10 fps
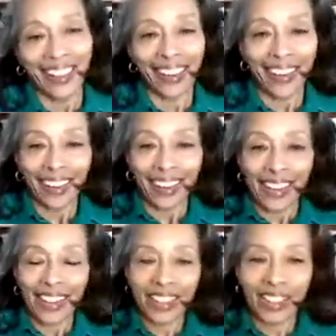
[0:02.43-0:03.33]
Hey
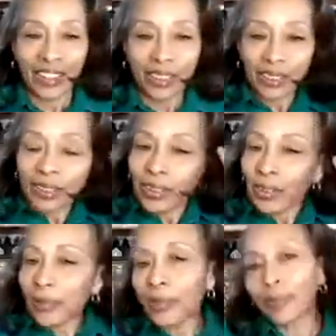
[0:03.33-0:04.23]
there,
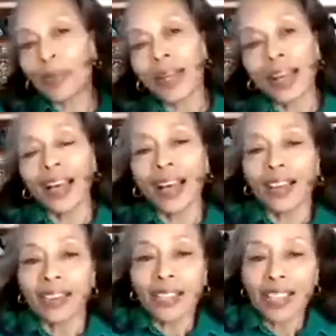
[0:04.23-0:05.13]

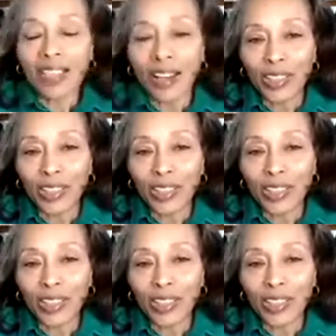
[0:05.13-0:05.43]
this is Dr.